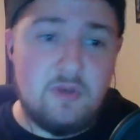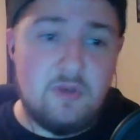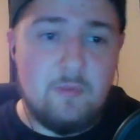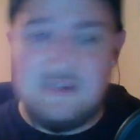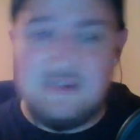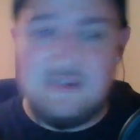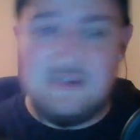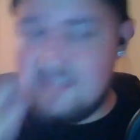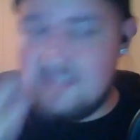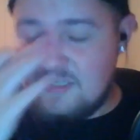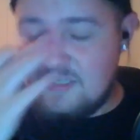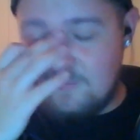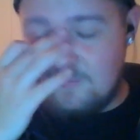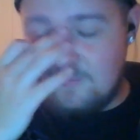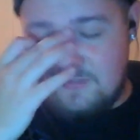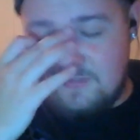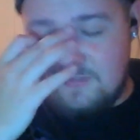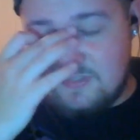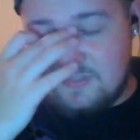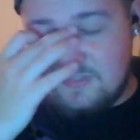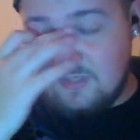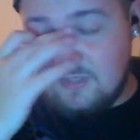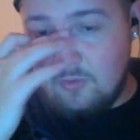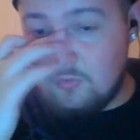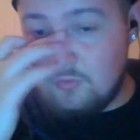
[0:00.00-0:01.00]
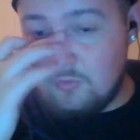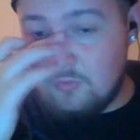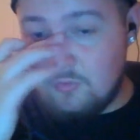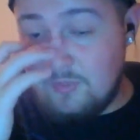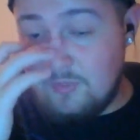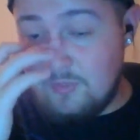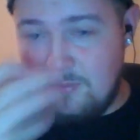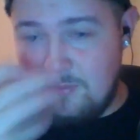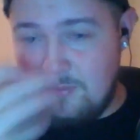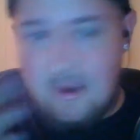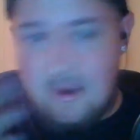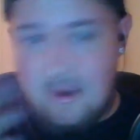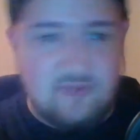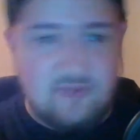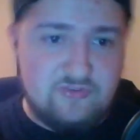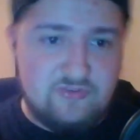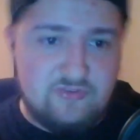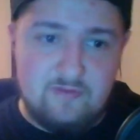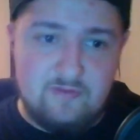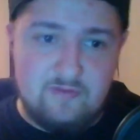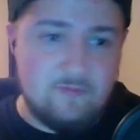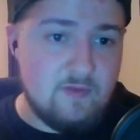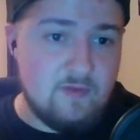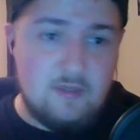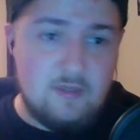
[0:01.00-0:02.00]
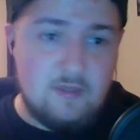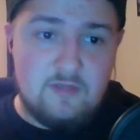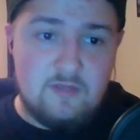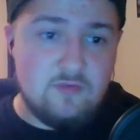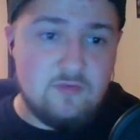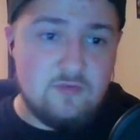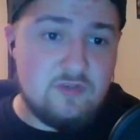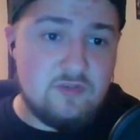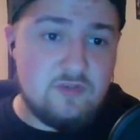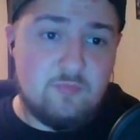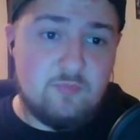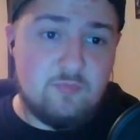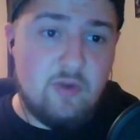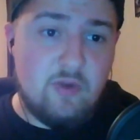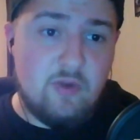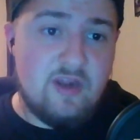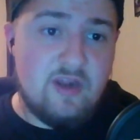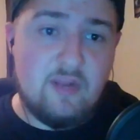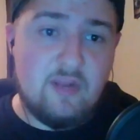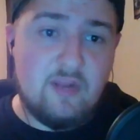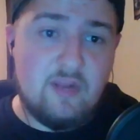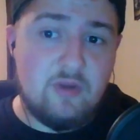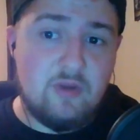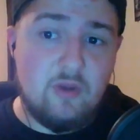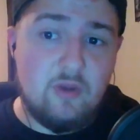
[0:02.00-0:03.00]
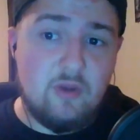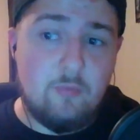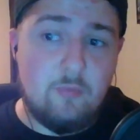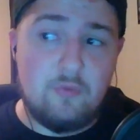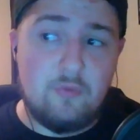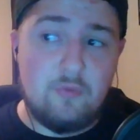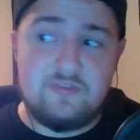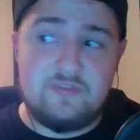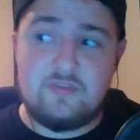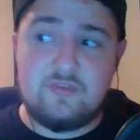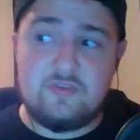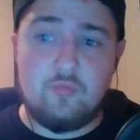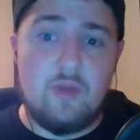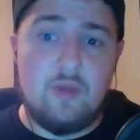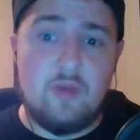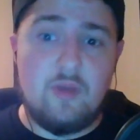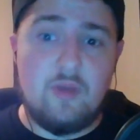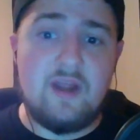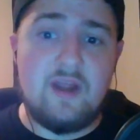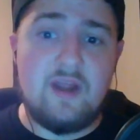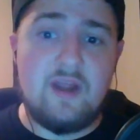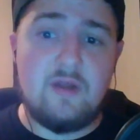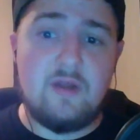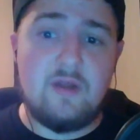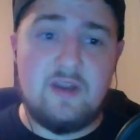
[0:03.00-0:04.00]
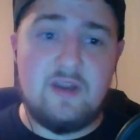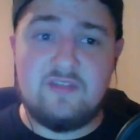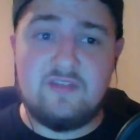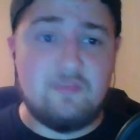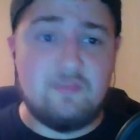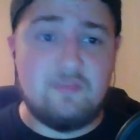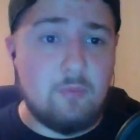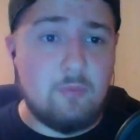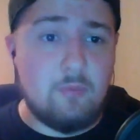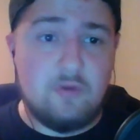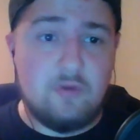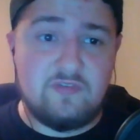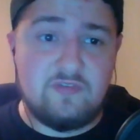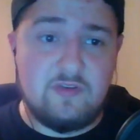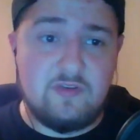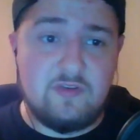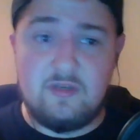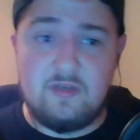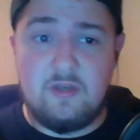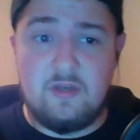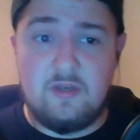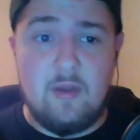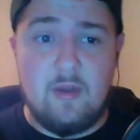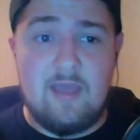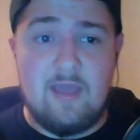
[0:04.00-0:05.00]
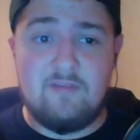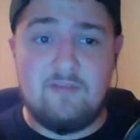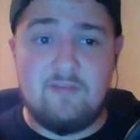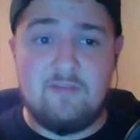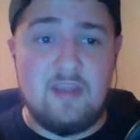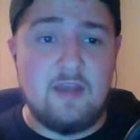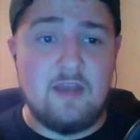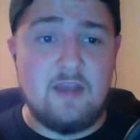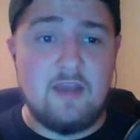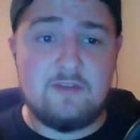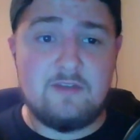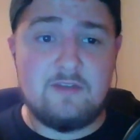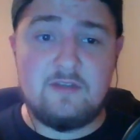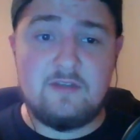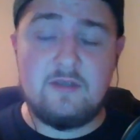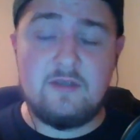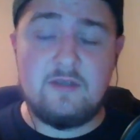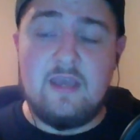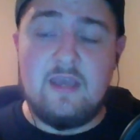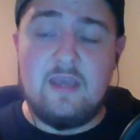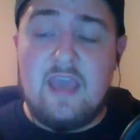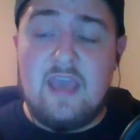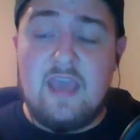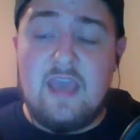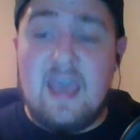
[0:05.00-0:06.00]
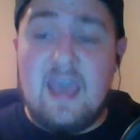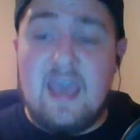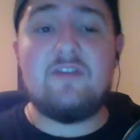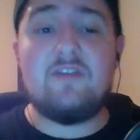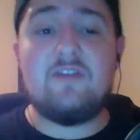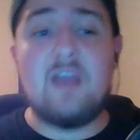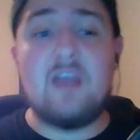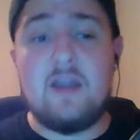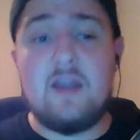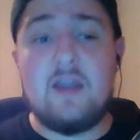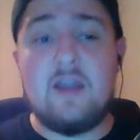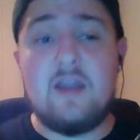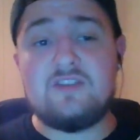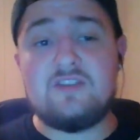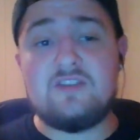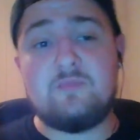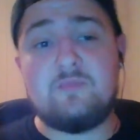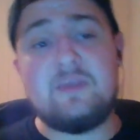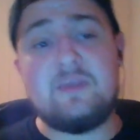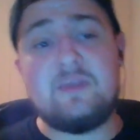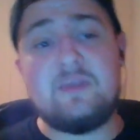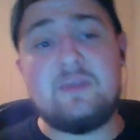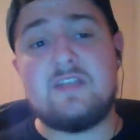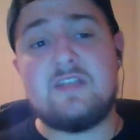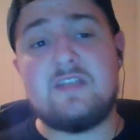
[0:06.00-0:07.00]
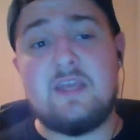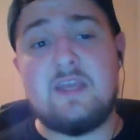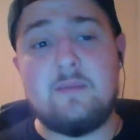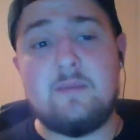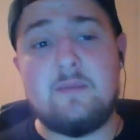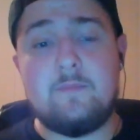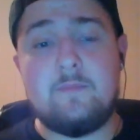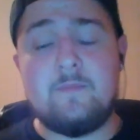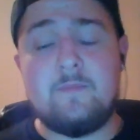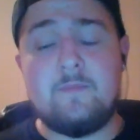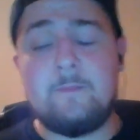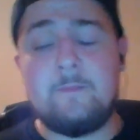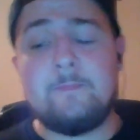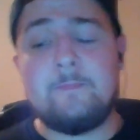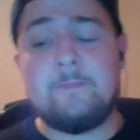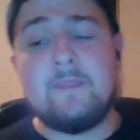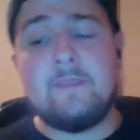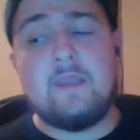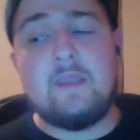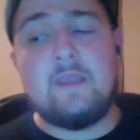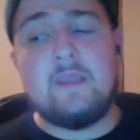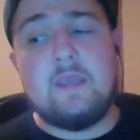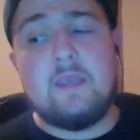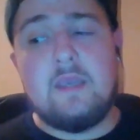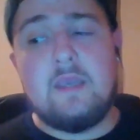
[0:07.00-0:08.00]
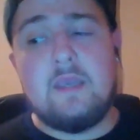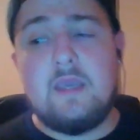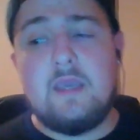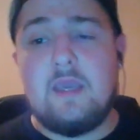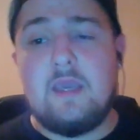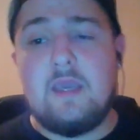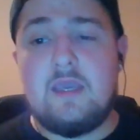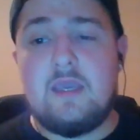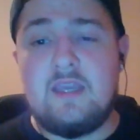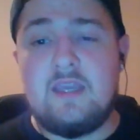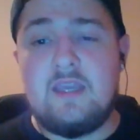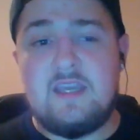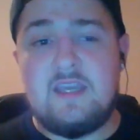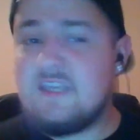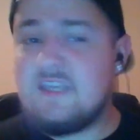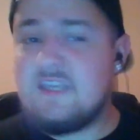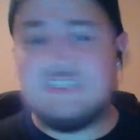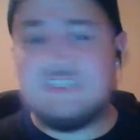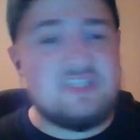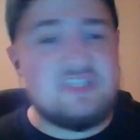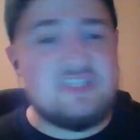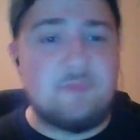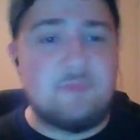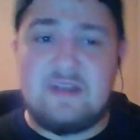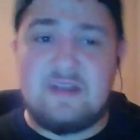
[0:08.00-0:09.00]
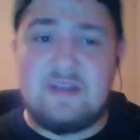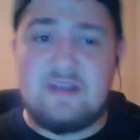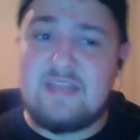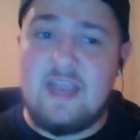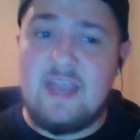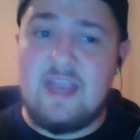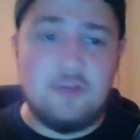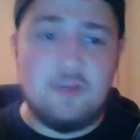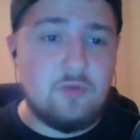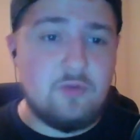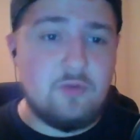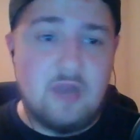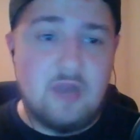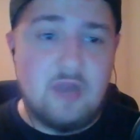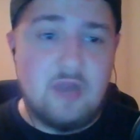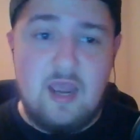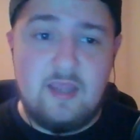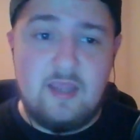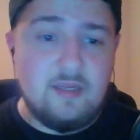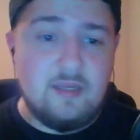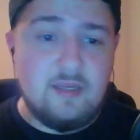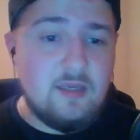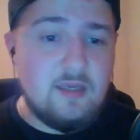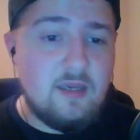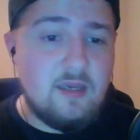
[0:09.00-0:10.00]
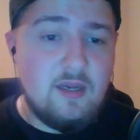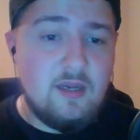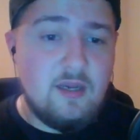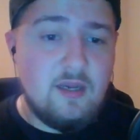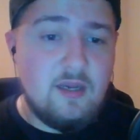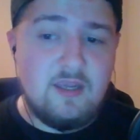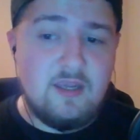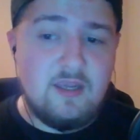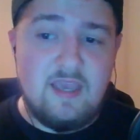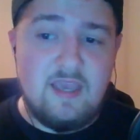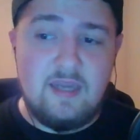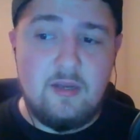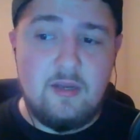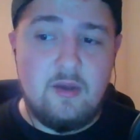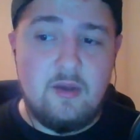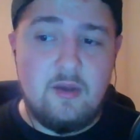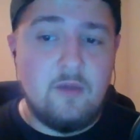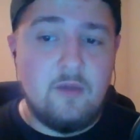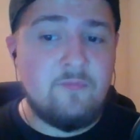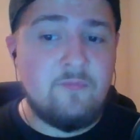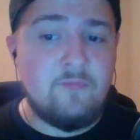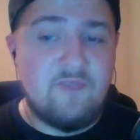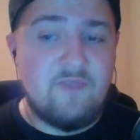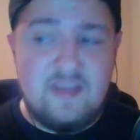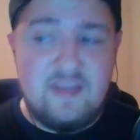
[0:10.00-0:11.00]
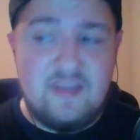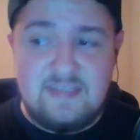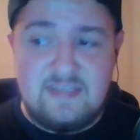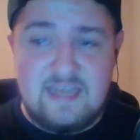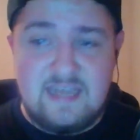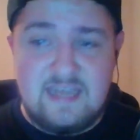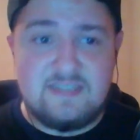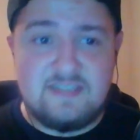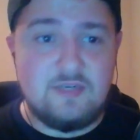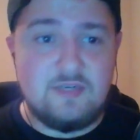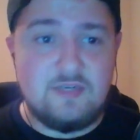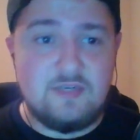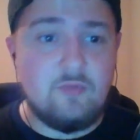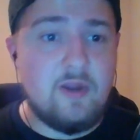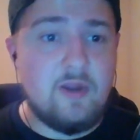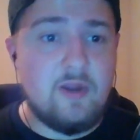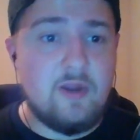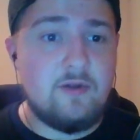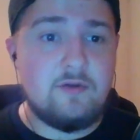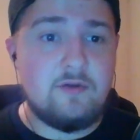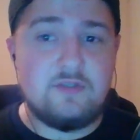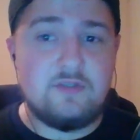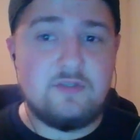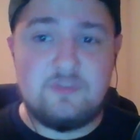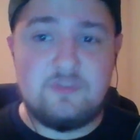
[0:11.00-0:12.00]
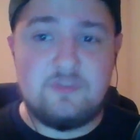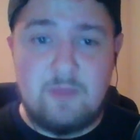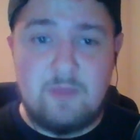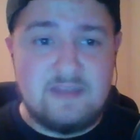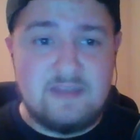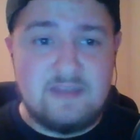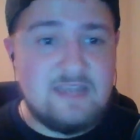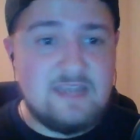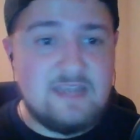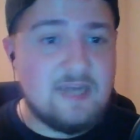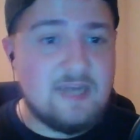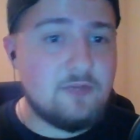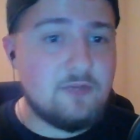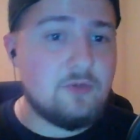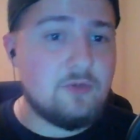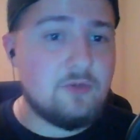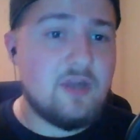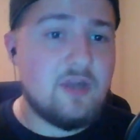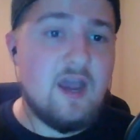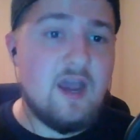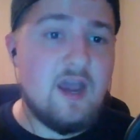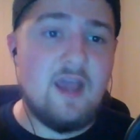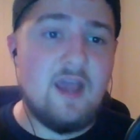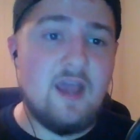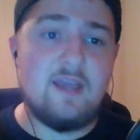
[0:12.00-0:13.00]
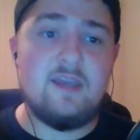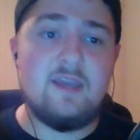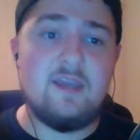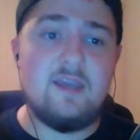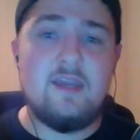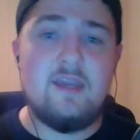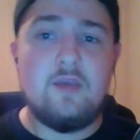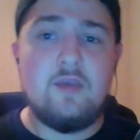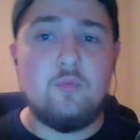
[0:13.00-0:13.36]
sentiments can only be positive towards Brian Edward Hill, both as a writer and as a person. Having gotten to speak to him, he's a spectacular guy. Again, fantastic writer, spectacular guy.